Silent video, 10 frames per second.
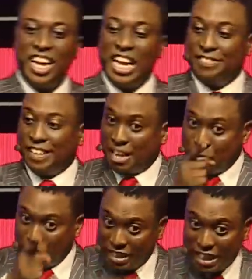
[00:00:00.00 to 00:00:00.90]
If you like,
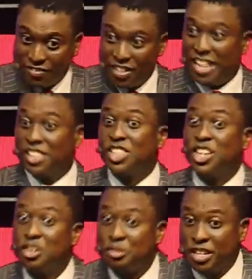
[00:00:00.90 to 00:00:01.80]
point at me and stare
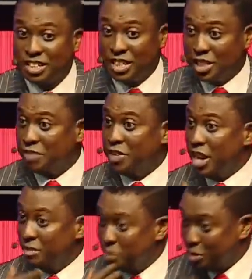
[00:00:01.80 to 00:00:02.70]
your face. It doesn't mean you
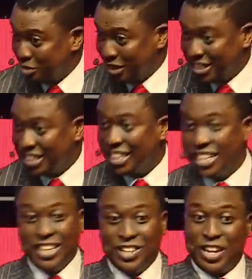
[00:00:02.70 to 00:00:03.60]
have more faith.
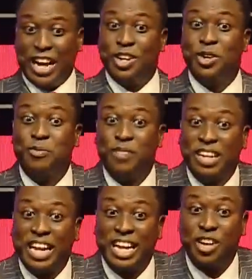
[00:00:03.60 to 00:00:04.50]
You can look more
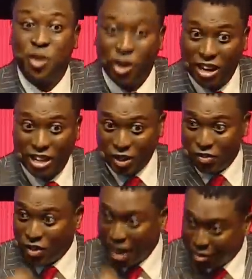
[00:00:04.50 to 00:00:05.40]
like a rock. It doesn't
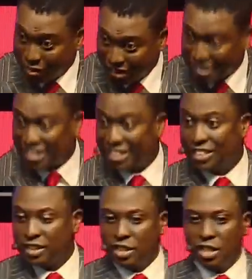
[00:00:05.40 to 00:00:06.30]
mean you have faith.
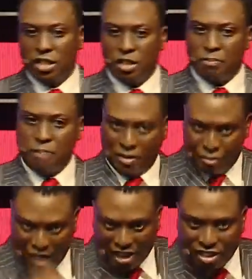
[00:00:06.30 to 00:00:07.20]
Say, by
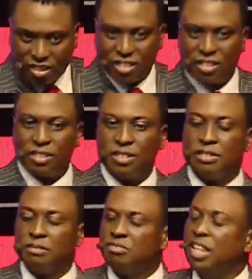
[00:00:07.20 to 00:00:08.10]
faith.
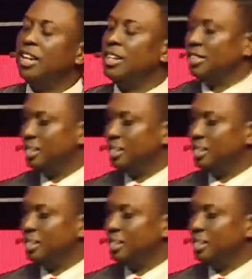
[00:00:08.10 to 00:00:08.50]
Ah.